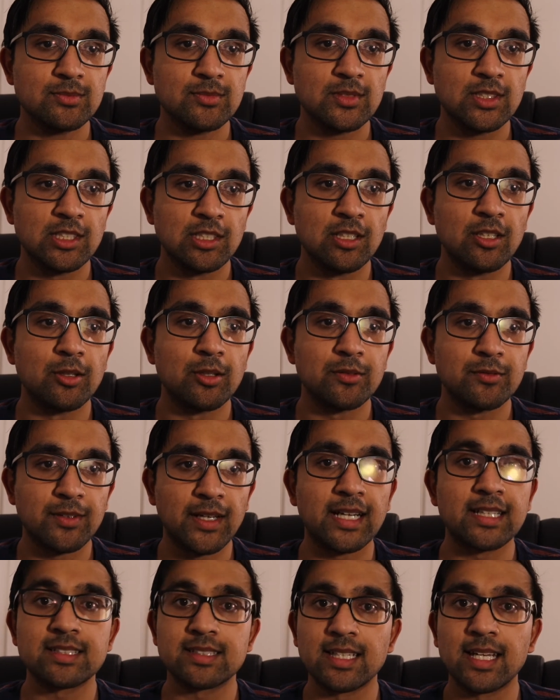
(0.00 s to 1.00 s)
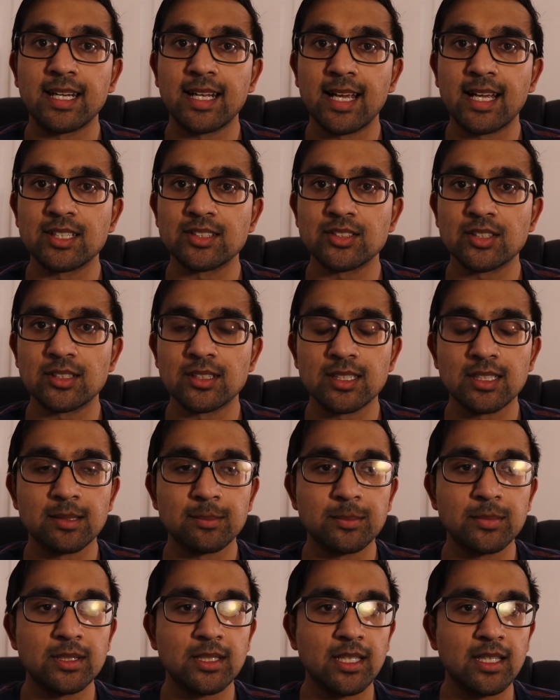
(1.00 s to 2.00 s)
effect that has on them.